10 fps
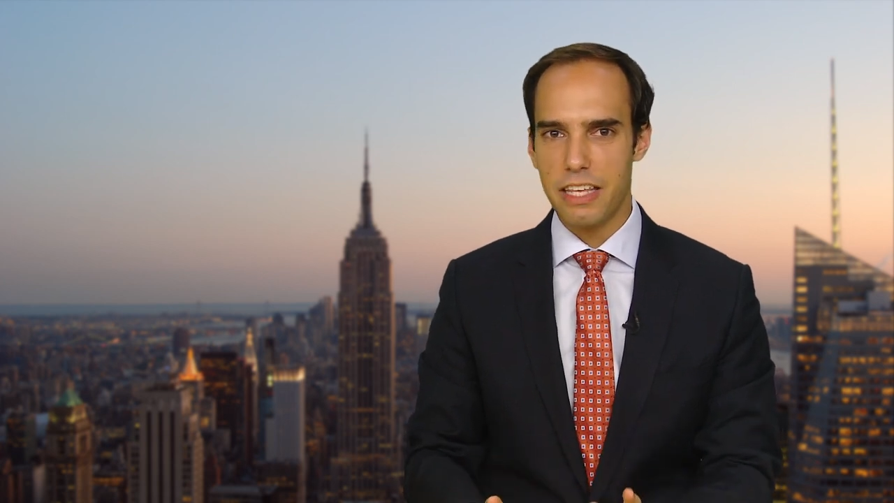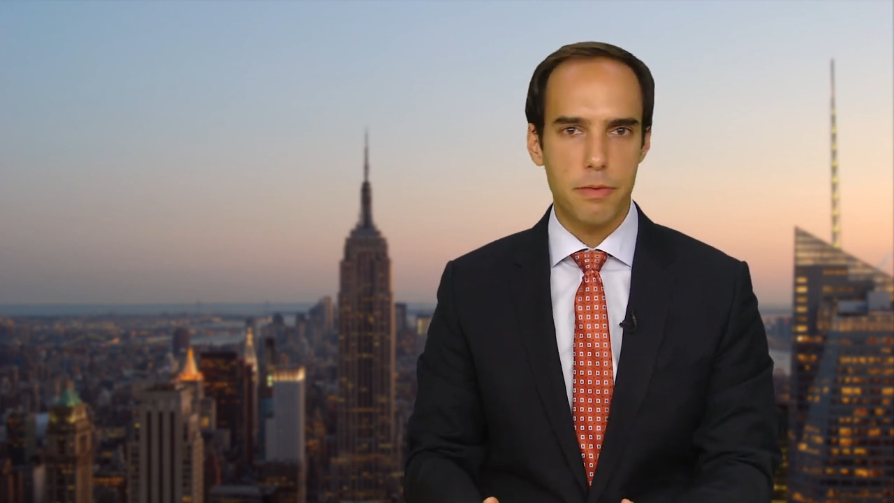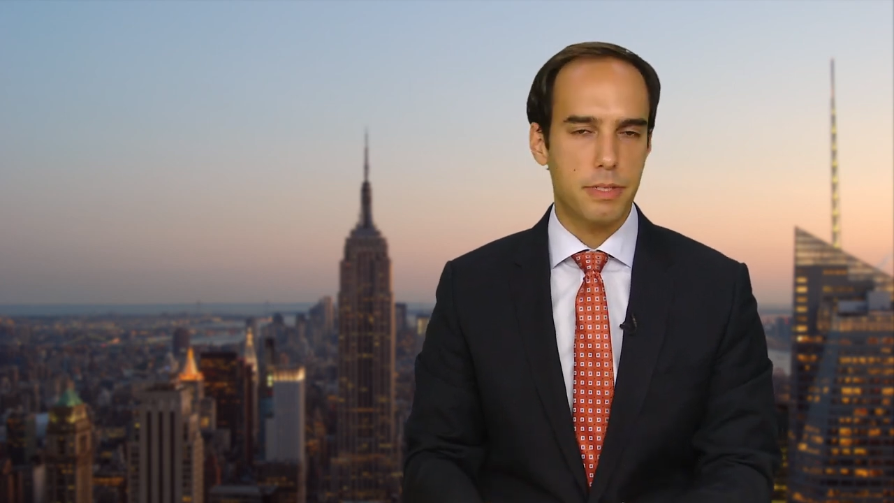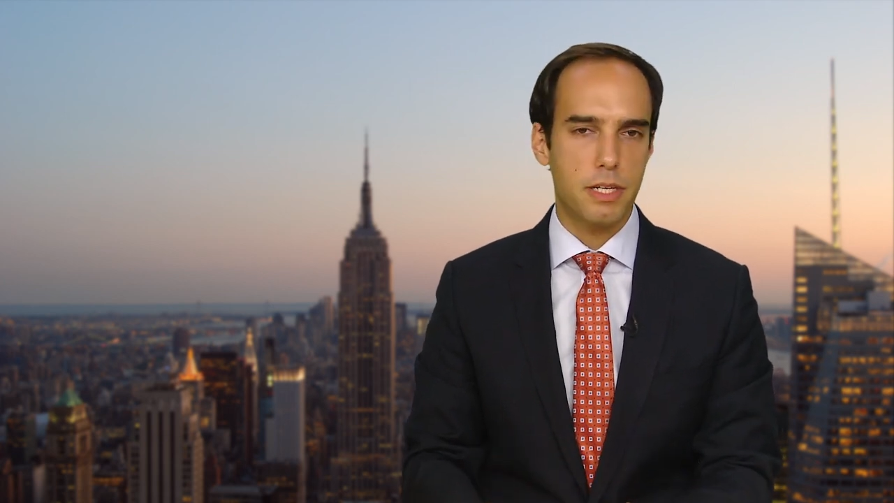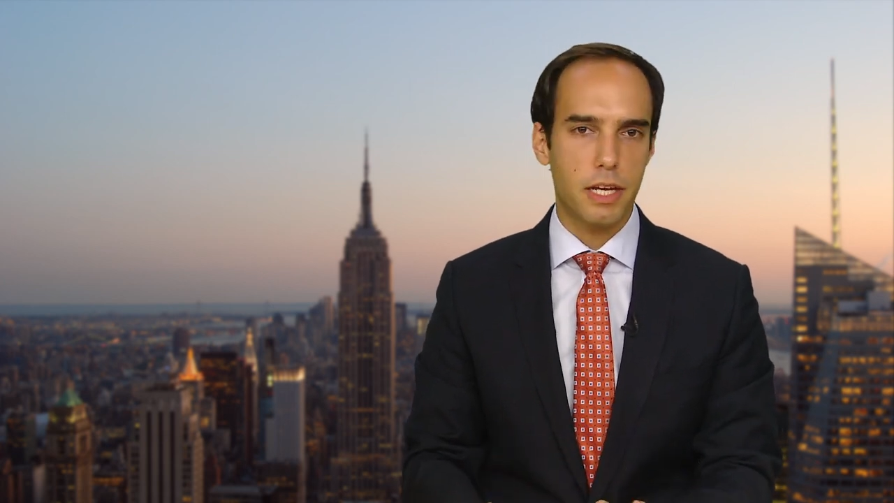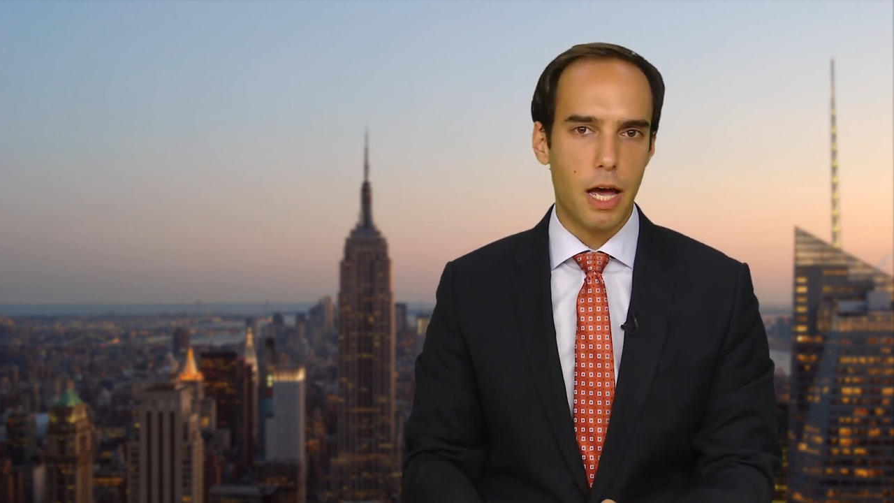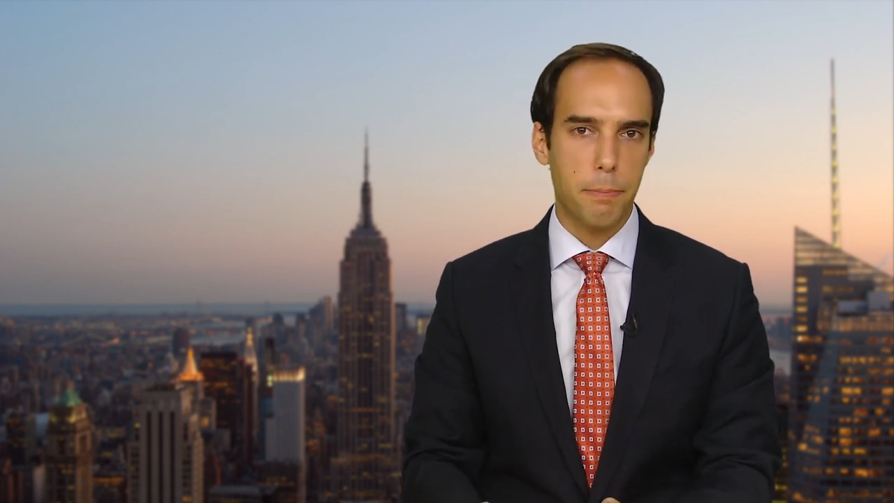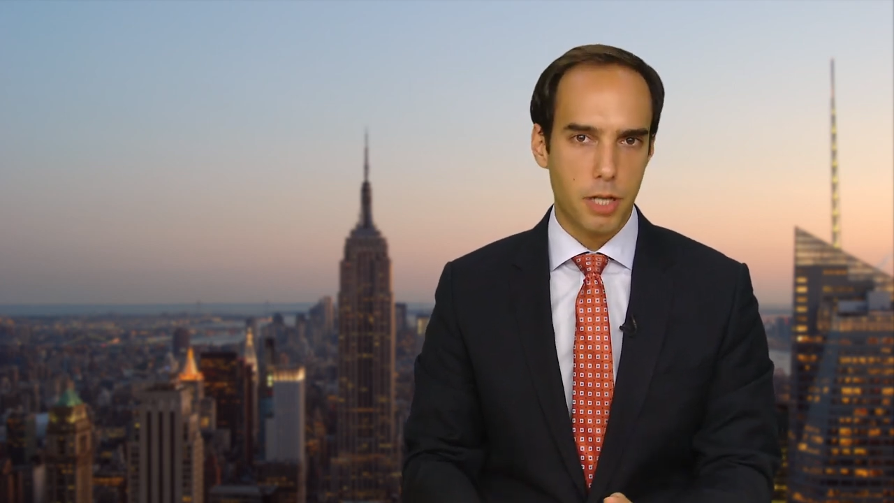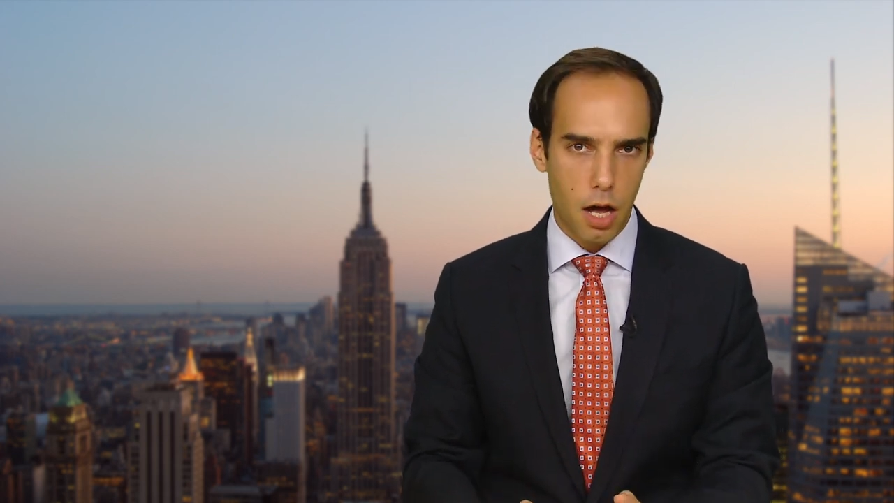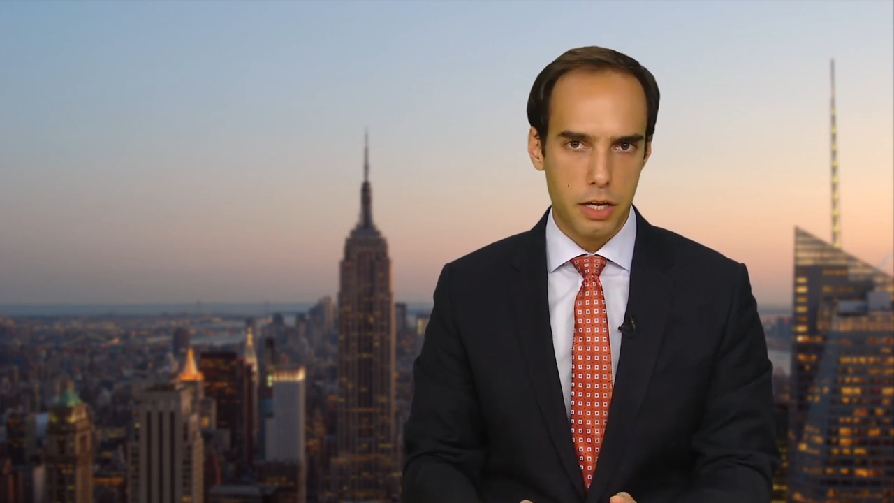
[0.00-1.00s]
the mistake I'm
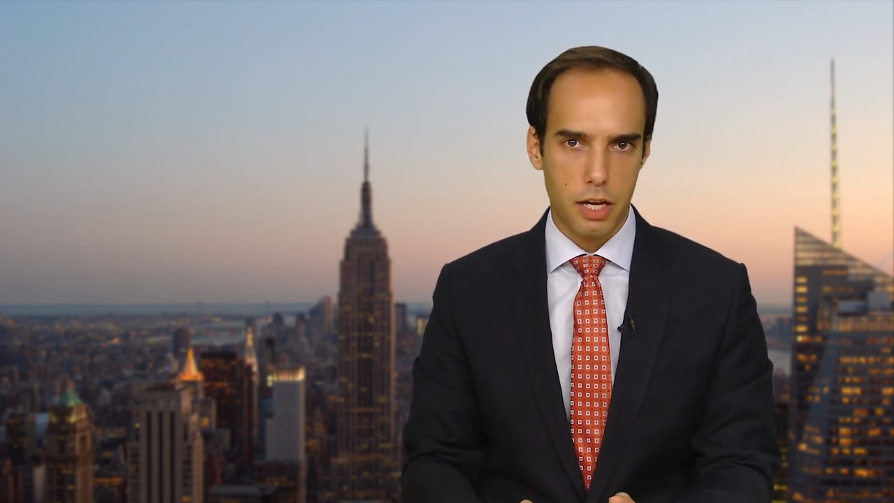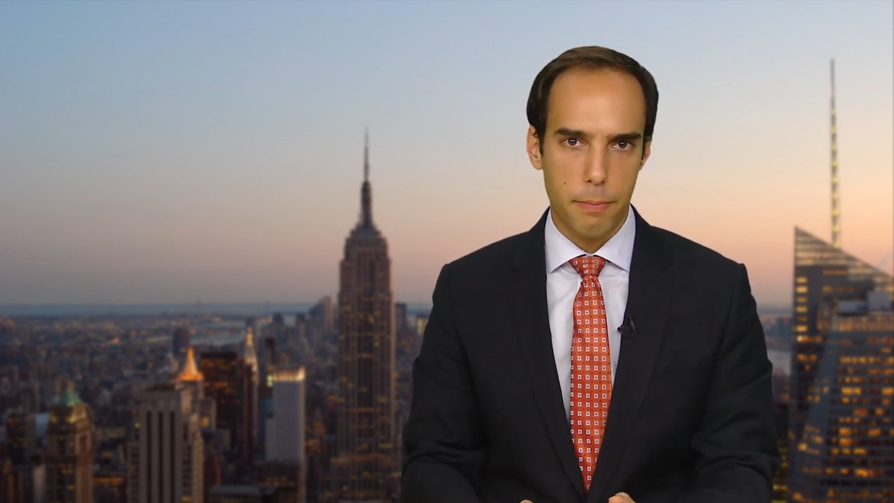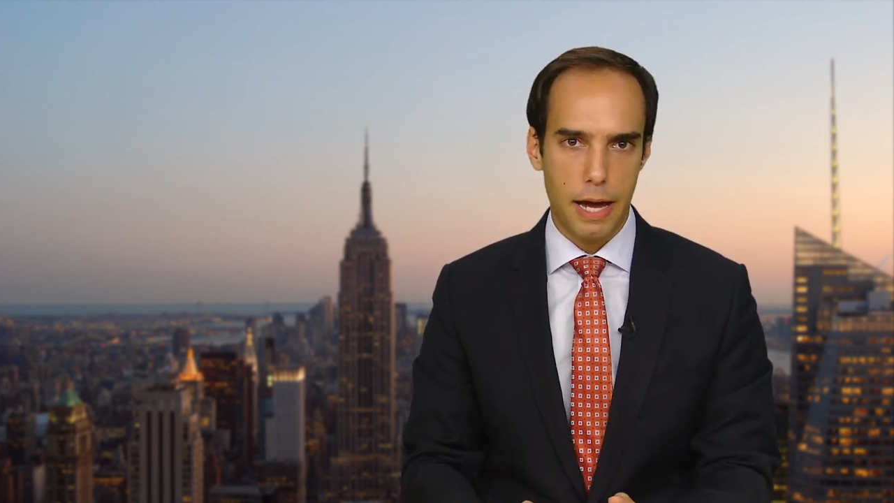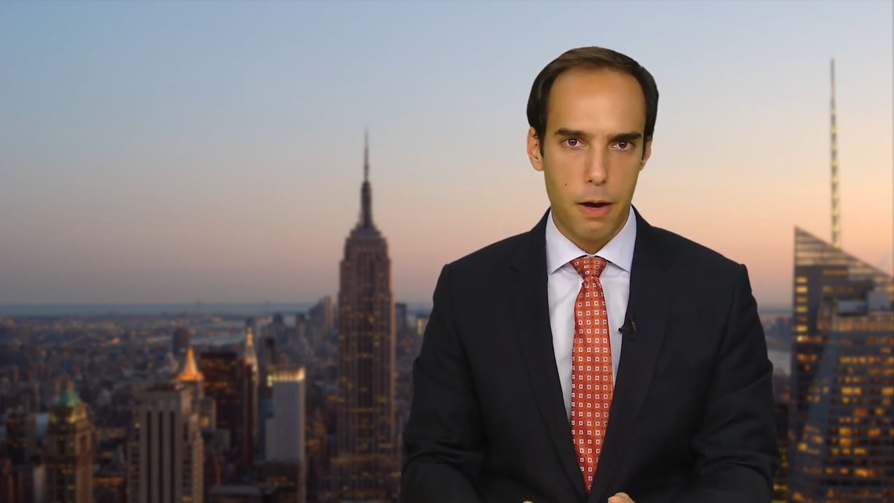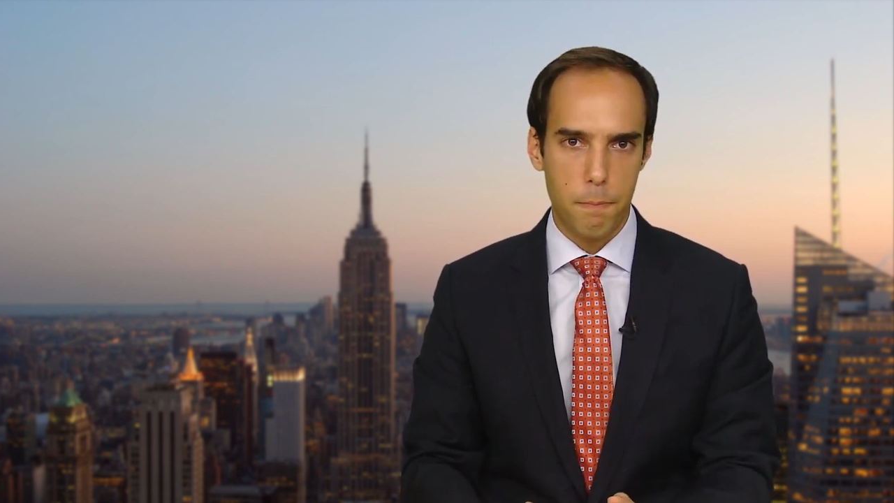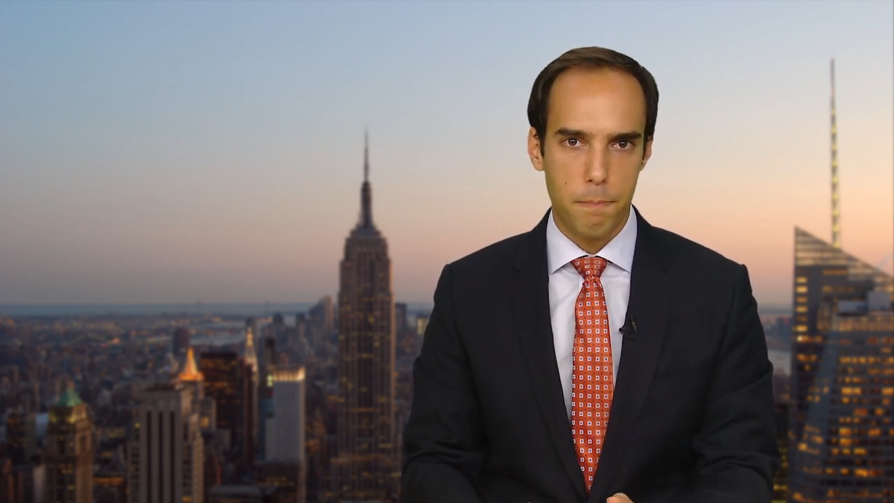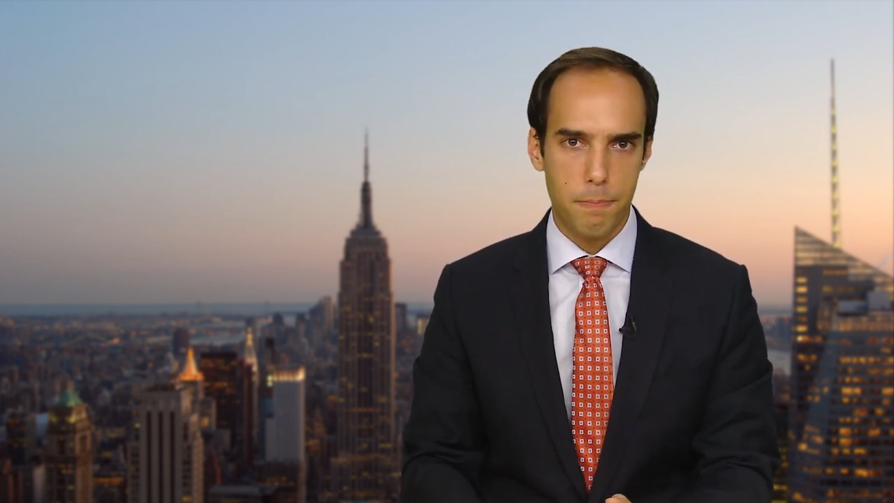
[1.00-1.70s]
talking about.